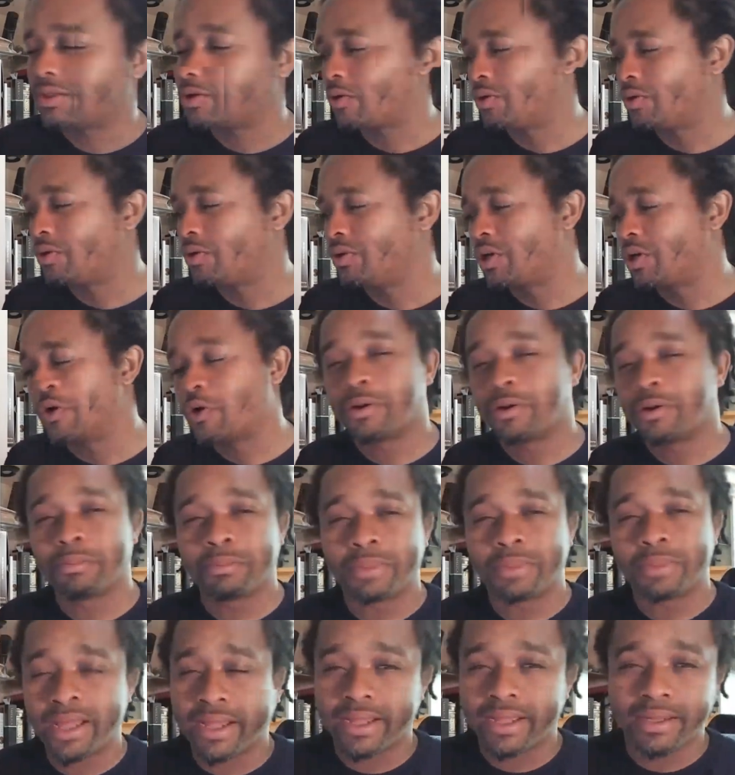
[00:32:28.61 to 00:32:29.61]
or you're going
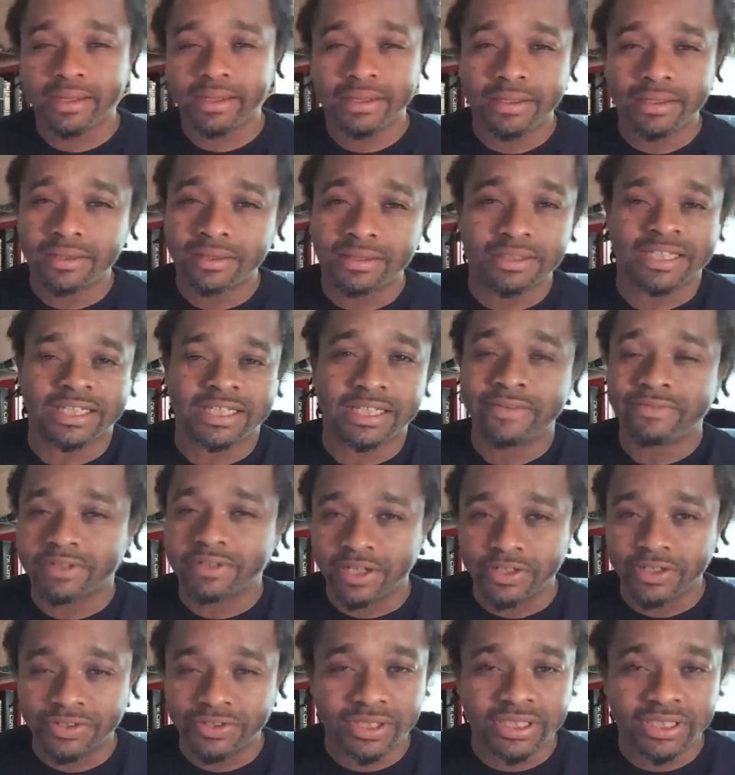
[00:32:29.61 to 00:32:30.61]
back
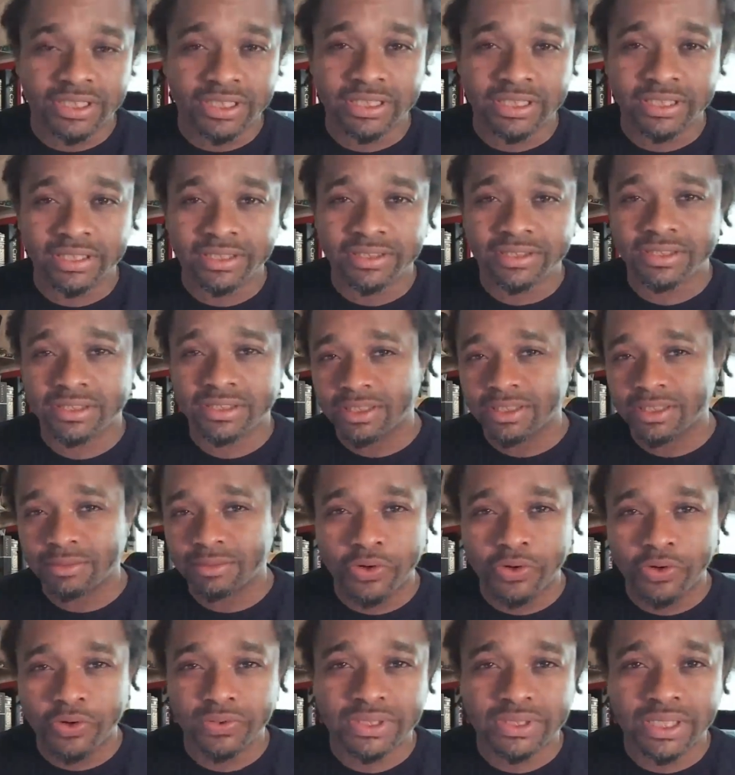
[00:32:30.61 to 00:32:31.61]
700 years, just like the
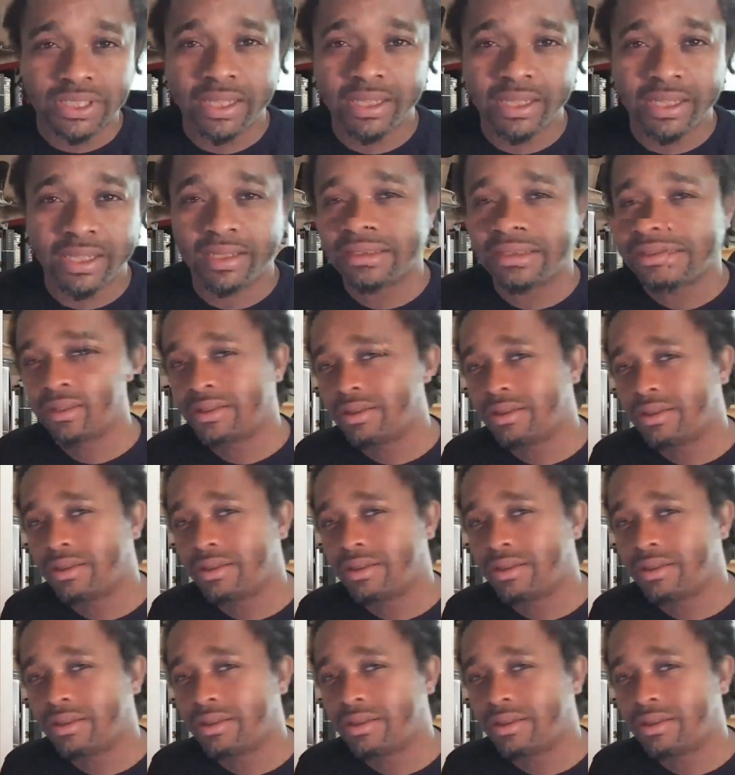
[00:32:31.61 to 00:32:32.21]
bro said,